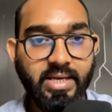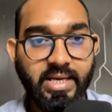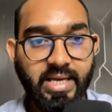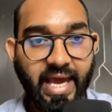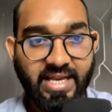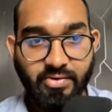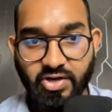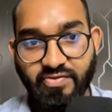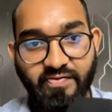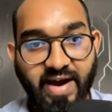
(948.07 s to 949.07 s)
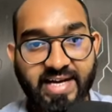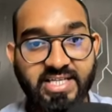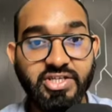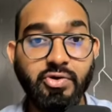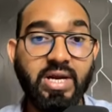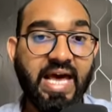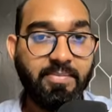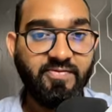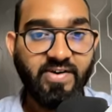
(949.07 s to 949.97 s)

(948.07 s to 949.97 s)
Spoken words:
and you're going to find your live offer.